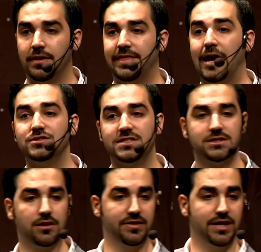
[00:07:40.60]

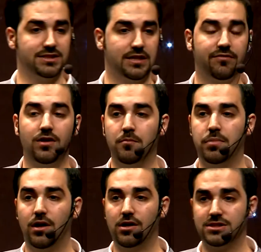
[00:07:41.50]
Thousands of years have gone
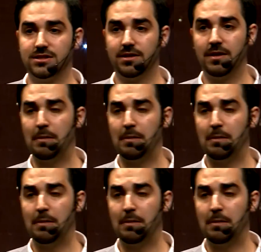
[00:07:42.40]
past.